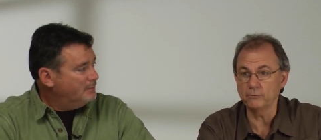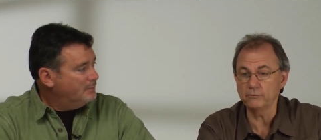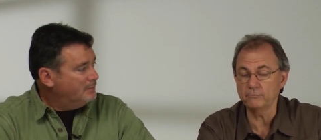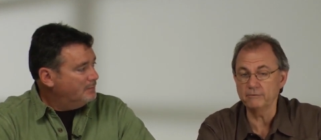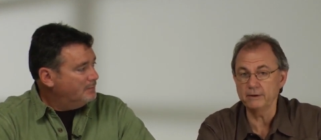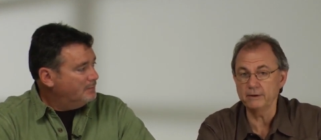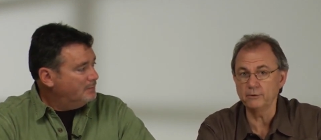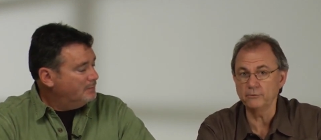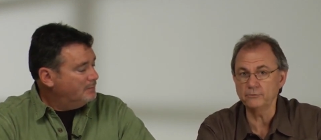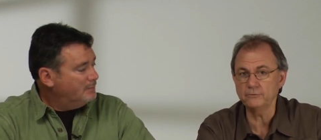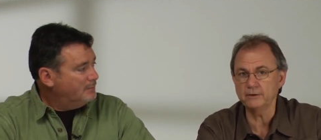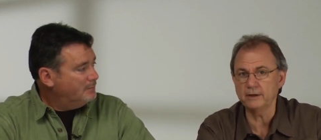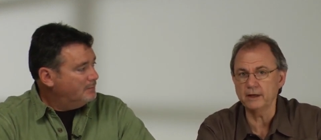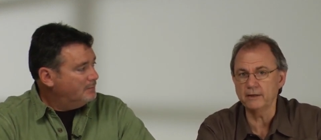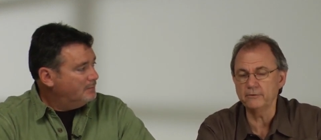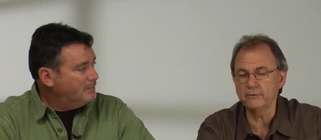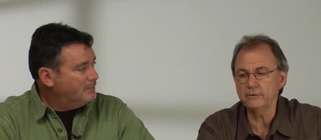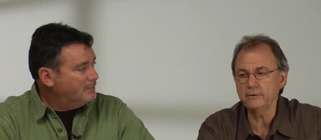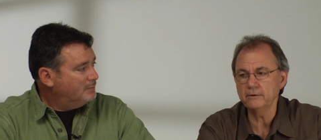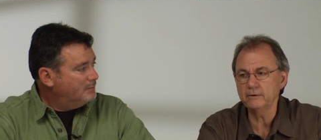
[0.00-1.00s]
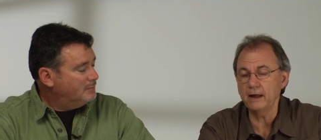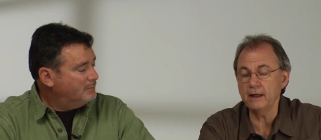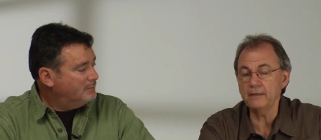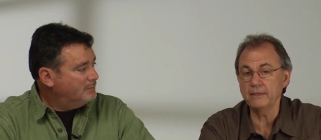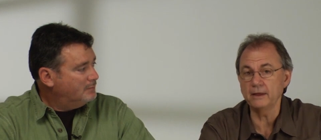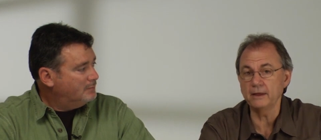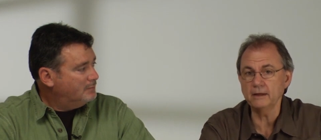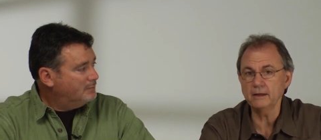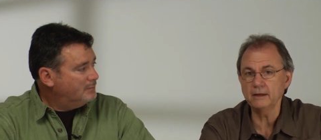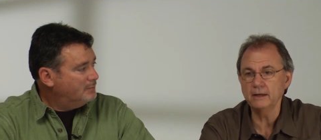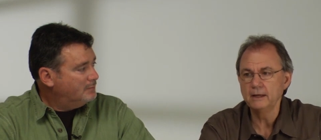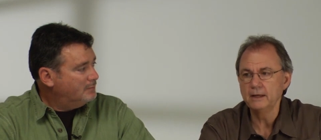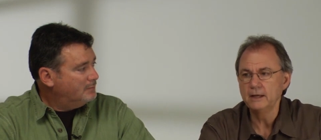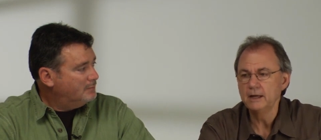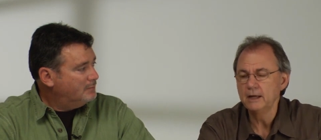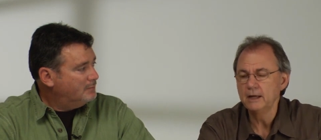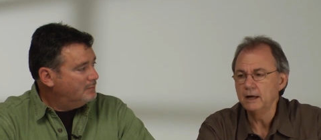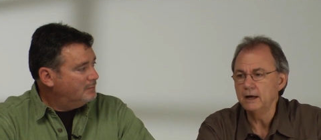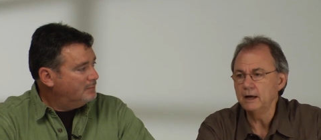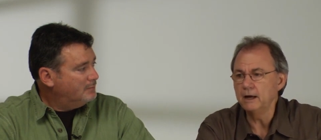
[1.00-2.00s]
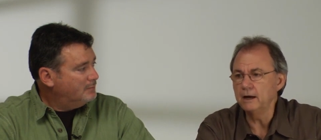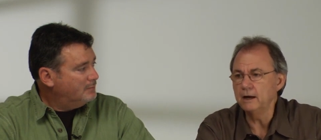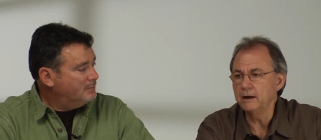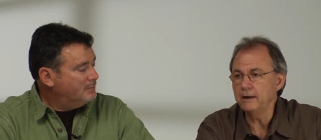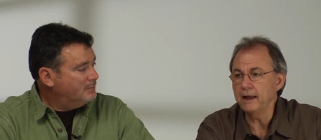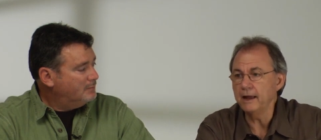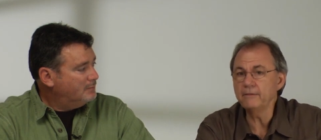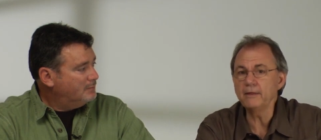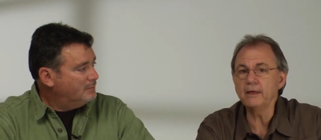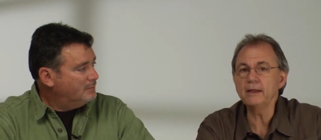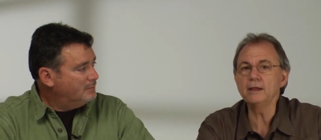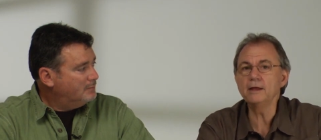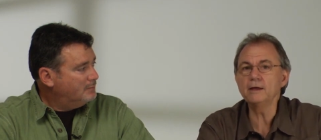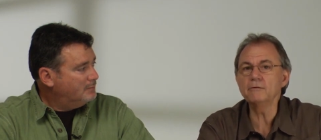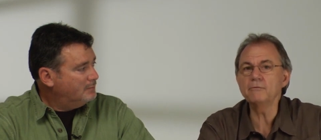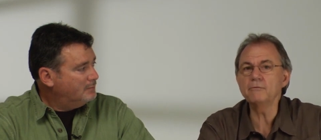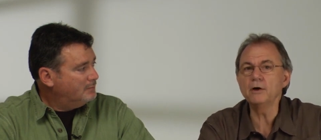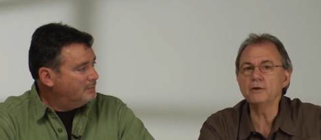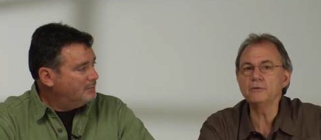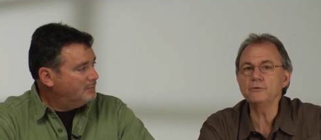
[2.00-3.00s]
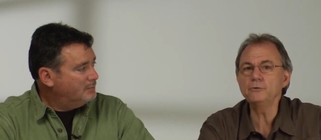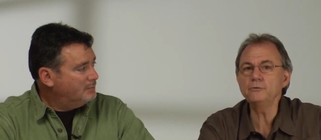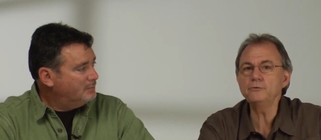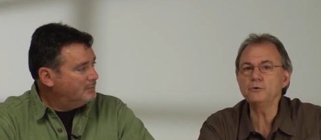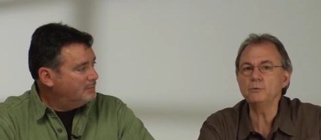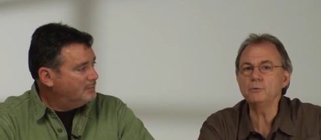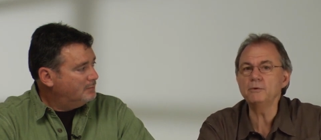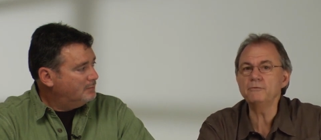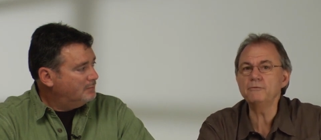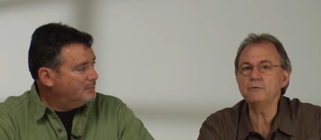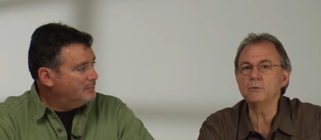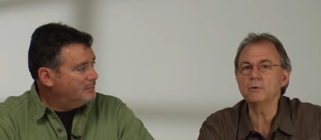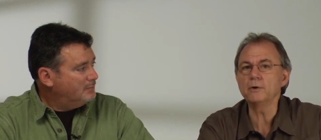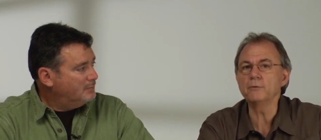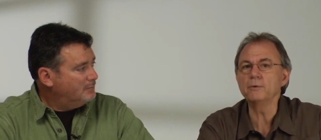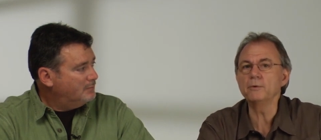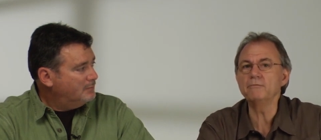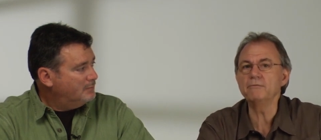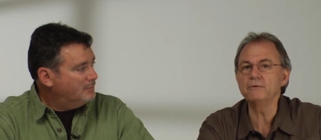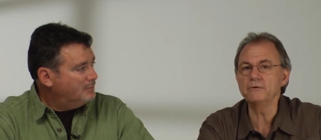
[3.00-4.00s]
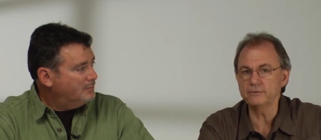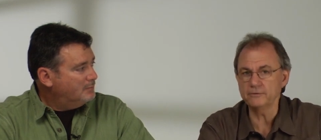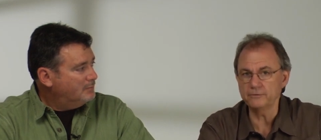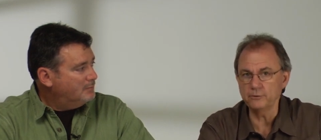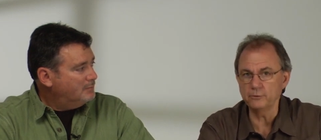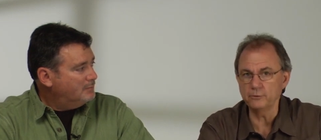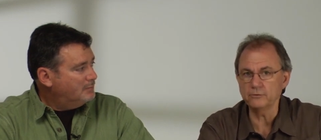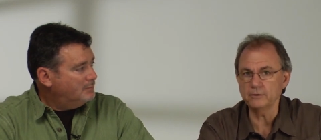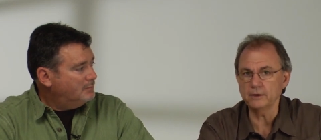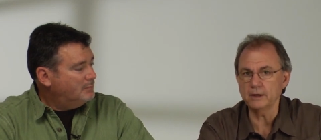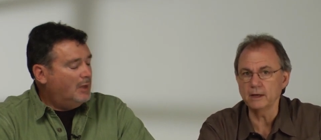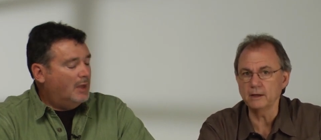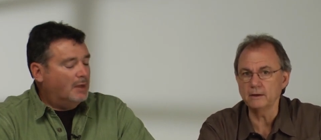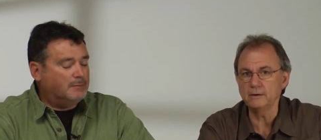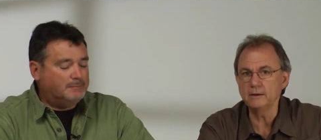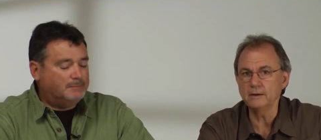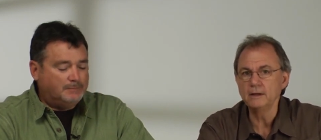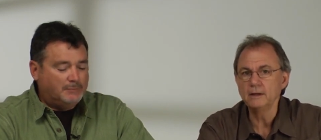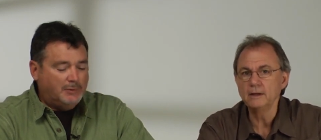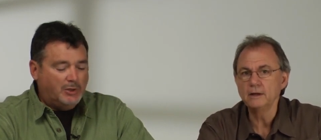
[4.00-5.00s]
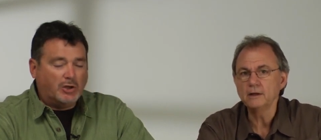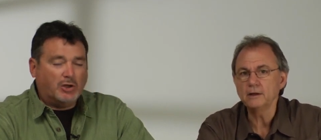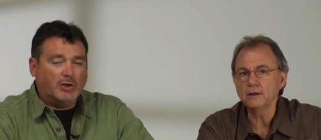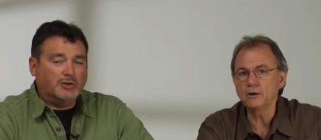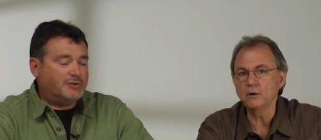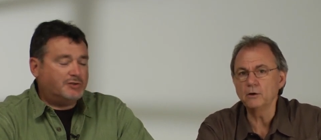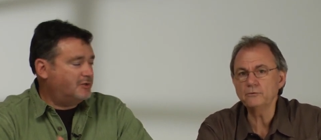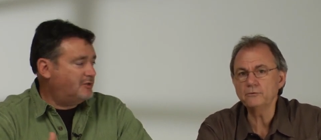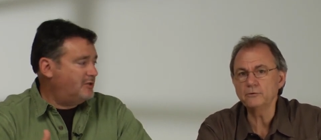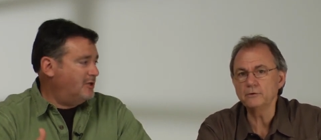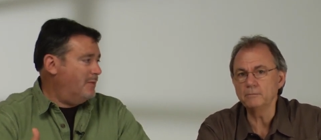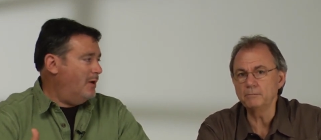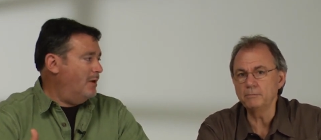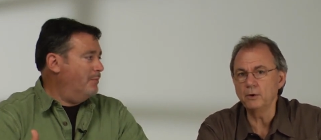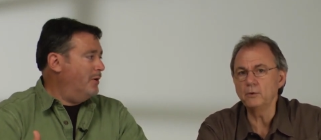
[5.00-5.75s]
Speaker 1: those videos together. I think. Uh, and they live on YouTube if you want to revisit those again. Yeah. You can go also see them on